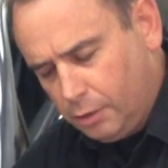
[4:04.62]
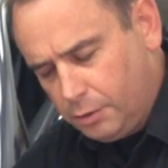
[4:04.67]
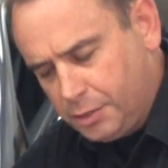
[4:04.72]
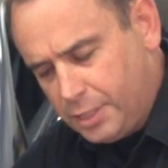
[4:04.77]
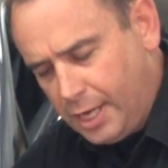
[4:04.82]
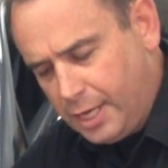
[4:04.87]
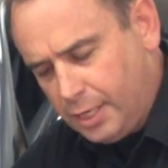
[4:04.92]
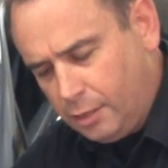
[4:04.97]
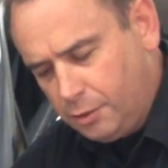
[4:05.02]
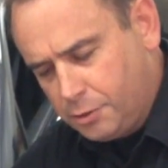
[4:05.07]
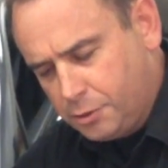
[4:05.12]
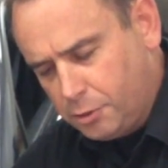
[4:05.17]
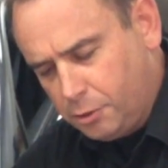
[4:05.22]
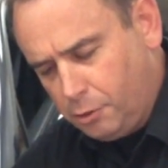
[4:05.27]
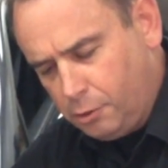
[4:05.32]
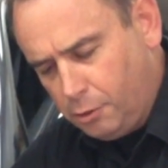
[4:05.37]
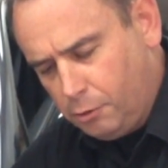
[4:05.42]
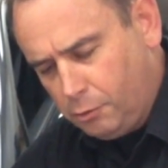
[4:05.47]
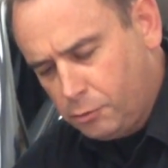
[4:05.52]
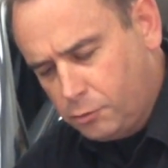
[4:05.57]
10
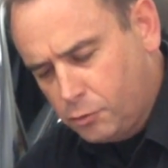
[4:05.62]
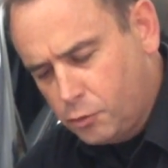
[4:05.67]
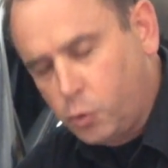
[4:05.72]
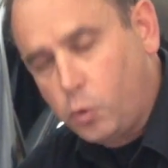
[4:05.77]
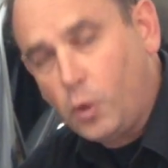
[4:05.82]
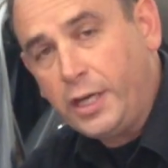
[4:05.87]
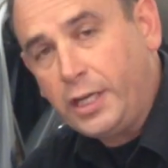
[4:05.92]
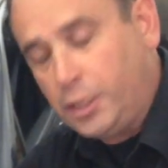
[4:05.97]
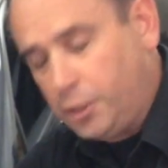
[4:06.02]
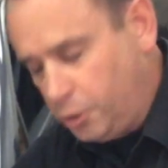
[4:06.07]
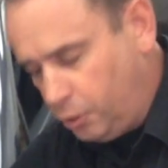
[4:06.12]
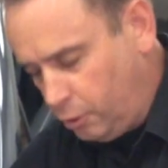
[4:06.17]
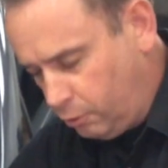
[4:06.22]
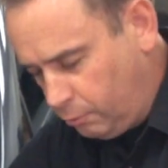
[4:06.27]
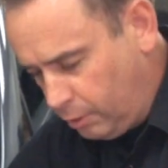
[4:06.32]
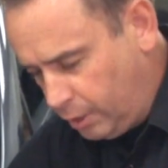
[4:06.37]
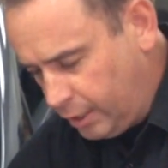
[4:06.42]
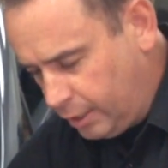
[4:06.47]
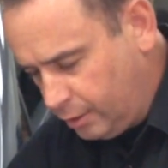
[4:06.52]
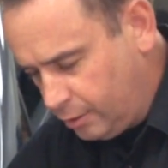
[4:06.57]
to 20 Newton
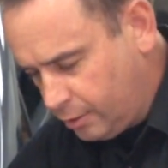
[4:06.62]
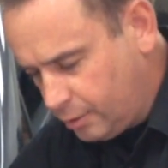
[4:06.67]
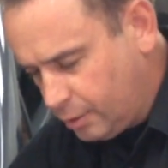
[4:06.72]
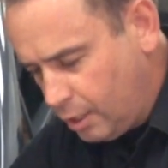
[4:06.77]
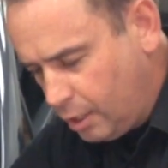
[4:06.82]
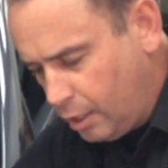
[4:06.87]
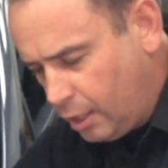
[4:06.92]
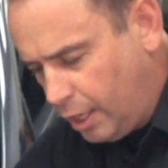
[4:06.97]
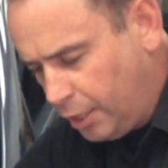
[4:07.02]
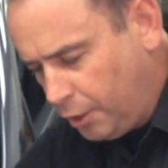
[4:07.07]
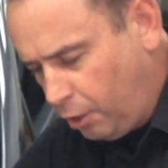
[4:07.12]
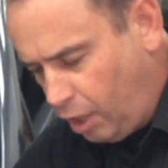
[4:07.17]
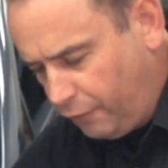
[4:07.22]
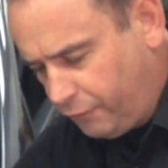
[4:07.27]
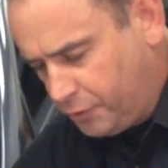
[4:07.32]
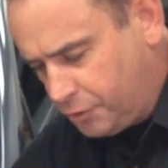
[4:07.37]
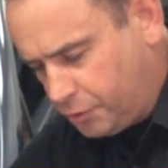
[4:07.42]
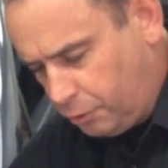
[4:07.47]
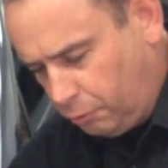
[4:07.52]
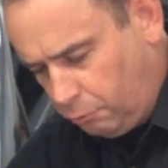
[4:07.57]
meters and
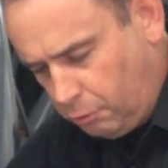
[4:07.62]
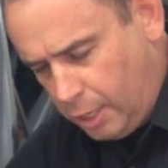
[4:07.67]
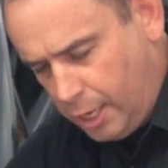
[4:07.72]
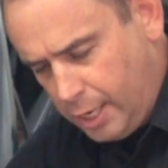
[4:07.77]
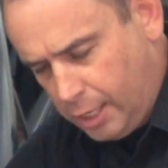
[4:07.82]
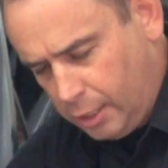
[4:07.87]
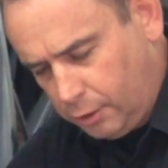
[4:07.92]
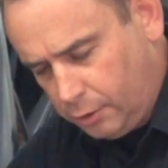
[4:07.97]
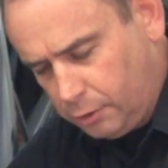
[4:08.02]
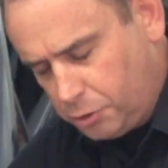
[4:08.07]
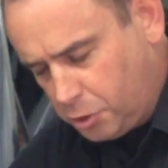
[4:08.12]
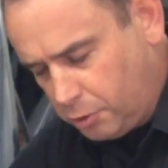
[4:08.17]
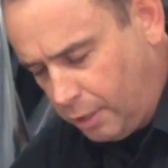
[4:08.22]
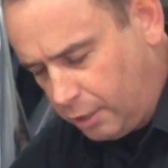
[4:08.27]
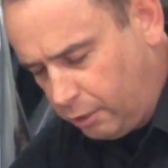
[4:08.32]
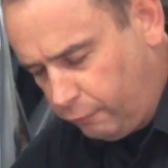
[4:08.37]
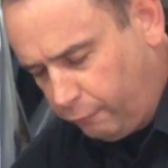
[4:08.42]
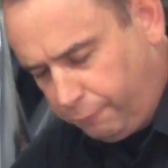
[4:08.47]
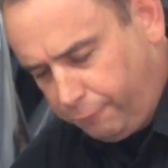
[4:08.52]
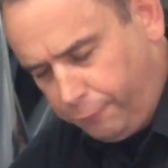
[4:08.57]
hovers around
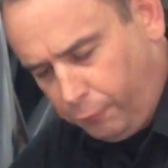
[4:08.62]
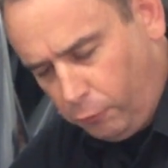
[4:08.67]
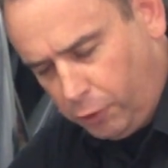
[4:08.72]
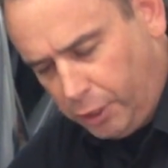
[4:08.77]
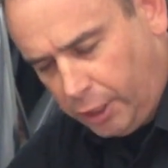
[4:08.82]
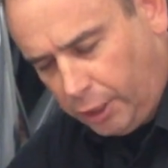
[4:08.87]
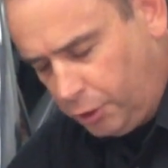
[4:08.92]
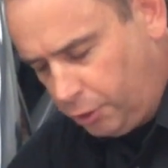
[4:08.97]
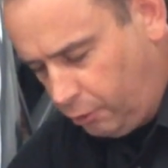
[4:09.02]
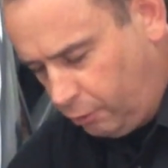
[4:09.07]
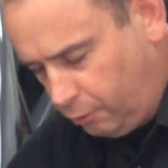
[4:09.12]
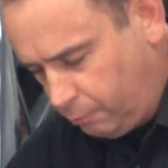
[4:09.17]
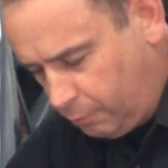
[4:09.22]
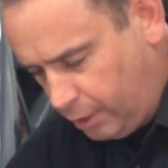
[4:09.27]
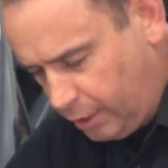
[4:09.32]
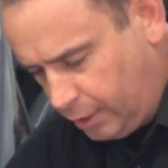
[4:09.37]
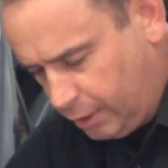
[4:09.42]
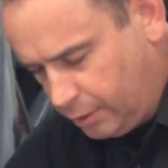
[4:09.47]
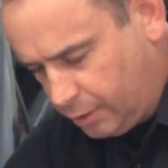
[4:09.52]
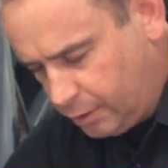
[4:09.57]
240 Newton
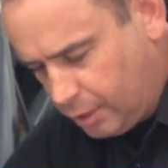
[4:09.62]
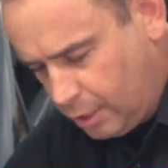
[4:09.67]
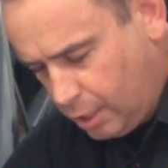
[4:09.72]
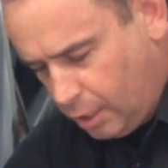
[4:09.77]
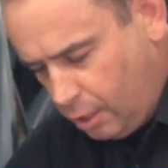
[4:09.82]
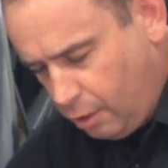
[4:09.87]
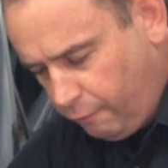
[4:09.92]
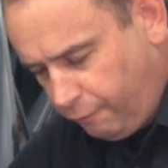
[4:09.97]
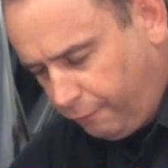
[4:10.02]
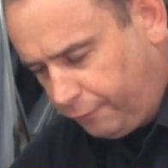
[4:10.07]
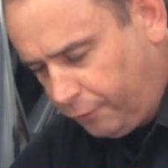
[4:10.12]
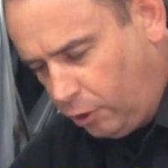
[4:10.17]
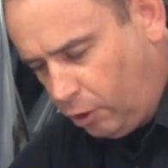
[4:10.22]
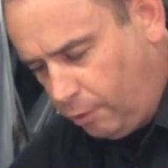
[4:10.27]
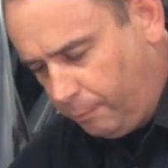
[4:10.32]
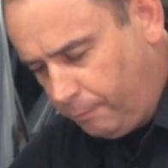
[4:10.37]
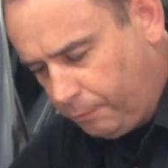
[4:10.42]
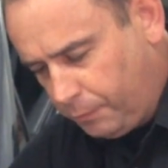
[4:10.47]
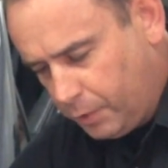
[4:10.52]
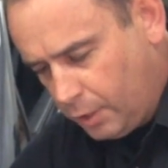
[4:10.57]
meters
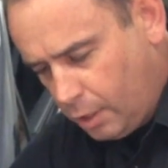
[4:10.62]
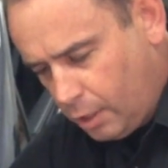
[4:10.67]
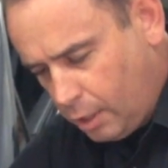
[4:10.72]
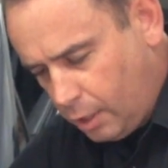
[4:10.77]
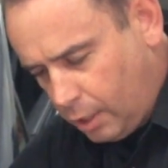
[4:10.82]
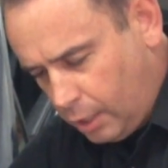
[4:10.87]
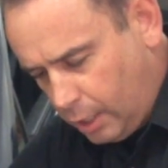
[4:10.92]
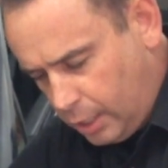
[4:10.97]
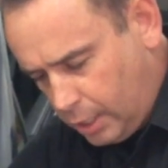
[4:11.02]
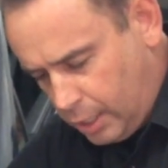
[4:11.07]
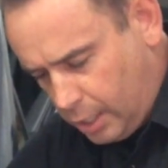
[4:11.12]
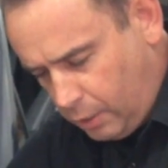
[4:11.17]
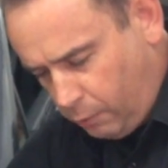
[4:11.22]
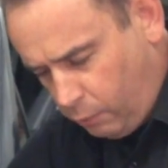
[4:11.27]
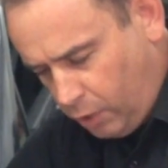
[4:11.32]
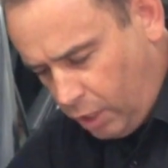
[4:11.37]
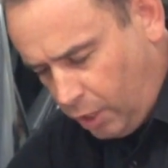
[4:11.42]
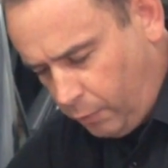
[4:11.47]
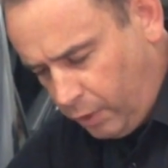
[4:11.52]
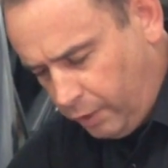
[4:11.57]
from
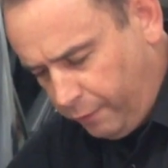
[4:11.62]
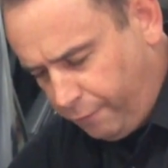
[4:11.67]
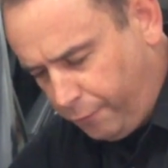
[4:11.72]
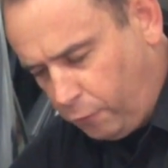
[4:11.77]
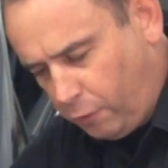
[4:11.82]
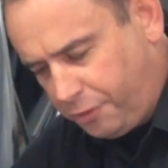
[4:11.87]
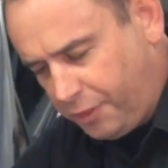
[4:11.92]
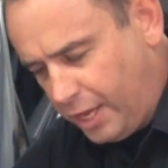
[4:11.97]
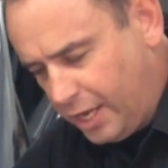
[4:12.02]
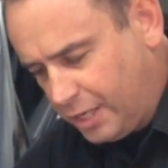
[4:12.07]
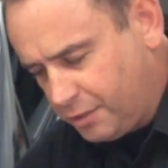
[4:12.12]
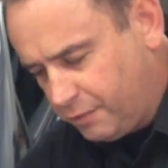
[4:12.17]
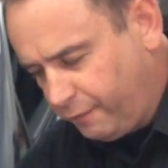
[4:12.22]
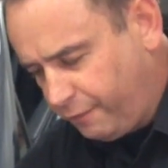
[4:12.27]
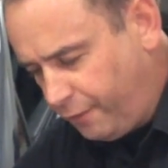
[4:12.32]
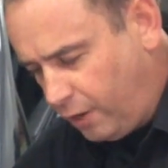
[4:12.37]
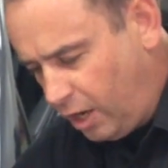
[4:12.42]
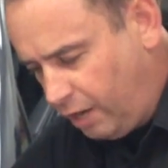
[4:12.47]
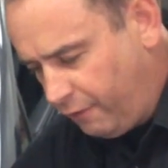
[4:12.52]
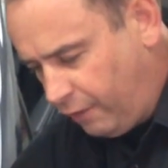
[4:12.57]
where are we,
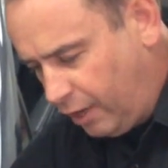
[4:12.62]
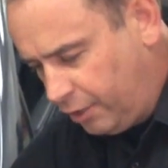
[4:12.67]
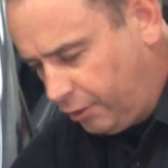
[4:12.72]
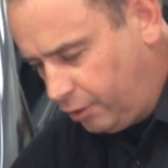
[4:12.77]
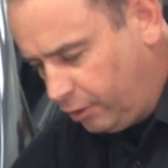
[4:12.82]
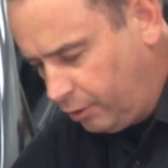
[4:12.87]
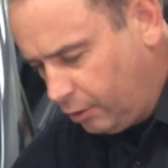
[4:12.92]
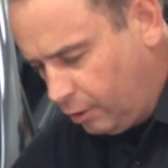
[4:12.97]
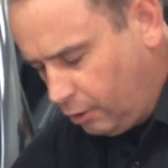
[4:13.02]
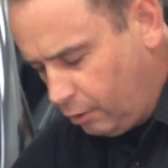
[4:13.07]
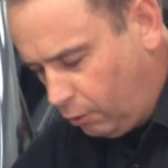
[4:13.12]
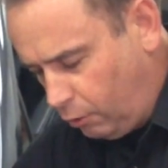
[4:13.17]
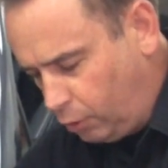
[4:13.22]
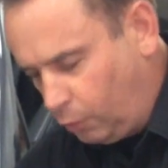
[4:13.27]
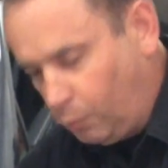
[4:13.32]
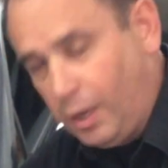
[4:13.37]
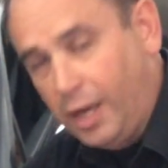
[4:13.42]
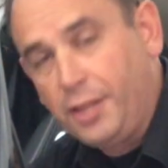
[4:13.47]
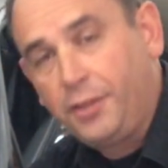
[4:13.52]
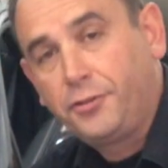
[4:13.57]
4,500 all
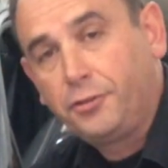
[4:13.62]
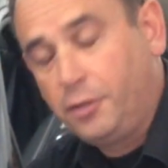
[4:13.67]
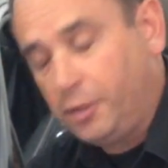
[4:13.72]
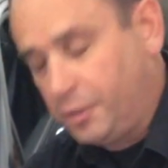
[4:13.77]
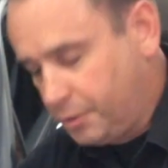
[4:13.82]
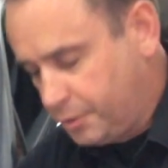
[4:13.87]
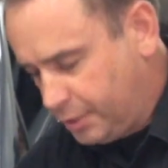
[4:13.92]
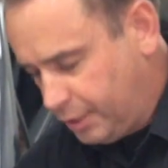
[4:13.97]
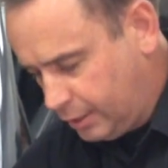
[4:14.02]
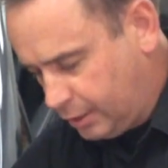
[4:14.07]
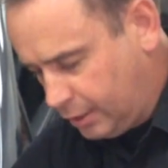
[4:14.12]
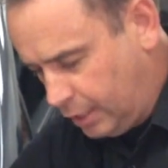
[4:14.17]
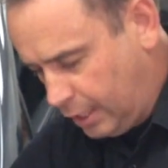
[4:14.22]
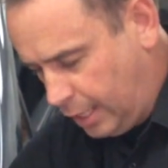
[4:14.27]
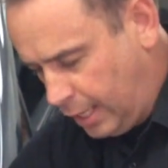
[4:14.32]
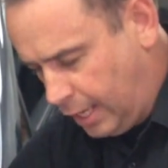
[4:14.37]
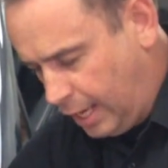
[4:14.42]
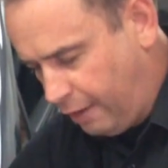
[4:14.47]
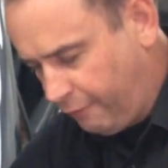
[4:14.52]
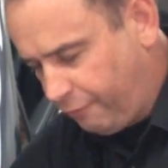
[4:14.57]
the way through to
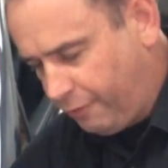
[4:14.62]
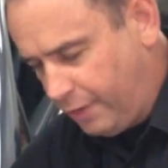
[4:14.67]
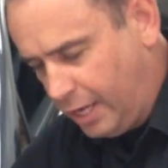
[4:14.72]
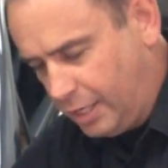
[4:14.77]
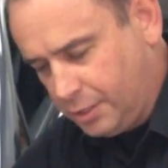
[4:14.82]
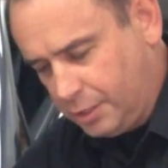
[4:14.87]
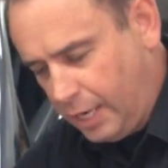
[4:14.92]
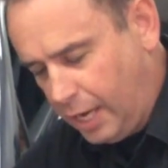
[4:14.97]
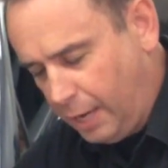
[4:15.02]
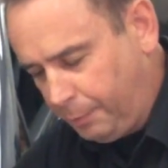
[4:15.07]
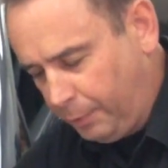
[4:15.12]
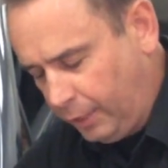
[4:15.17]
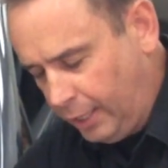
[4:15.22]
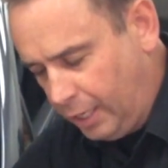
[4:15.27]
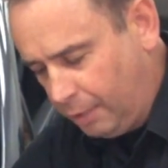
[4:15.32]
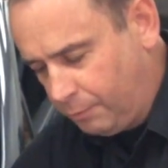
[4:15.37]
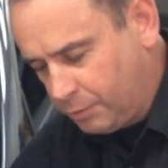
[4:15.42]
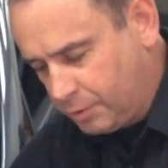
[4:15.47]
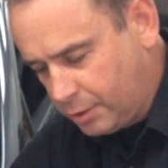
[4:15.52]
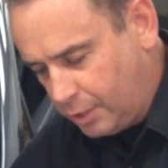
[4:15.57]
6,500
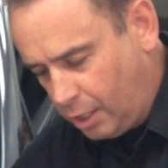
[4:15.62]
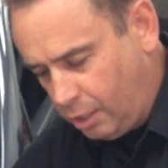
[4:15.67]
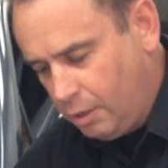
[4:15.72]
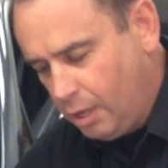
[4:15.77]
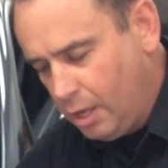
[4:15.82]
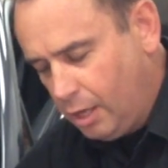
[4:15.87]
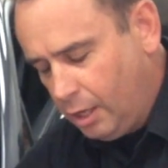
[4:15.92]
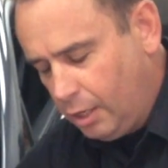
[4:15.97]
RPM. So